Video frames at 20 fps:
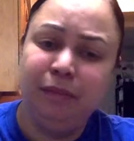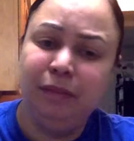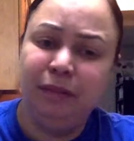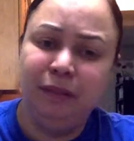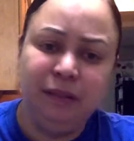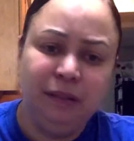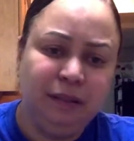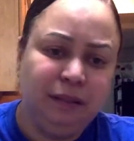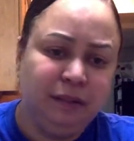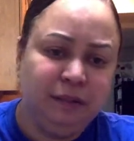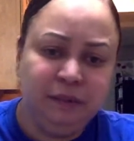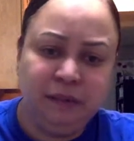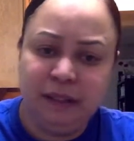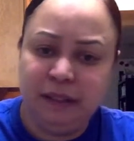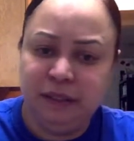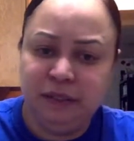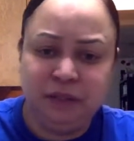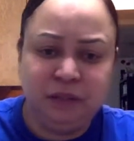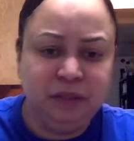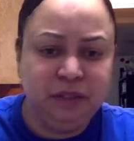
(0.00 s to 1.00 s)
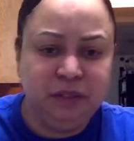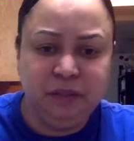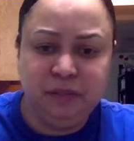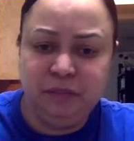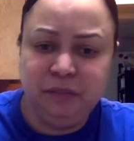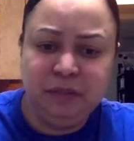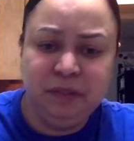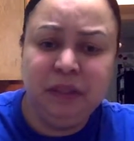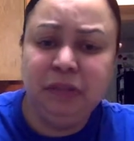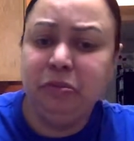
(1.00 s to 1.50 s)
believe that
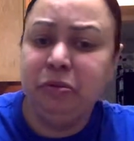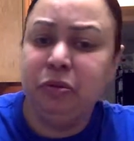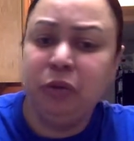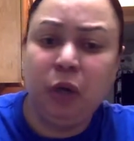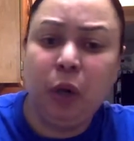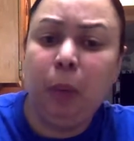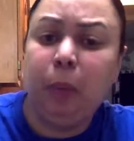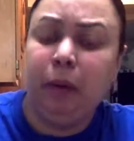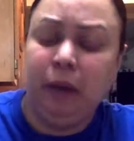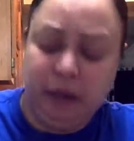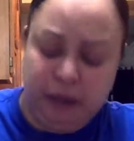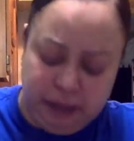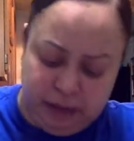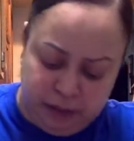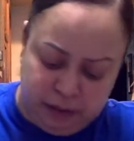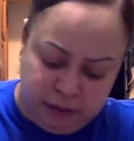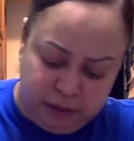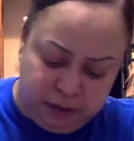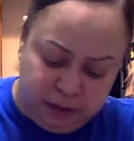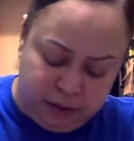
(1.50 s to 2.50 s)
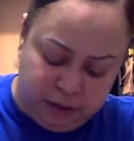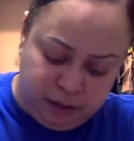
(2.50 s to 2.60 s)
this was all planned.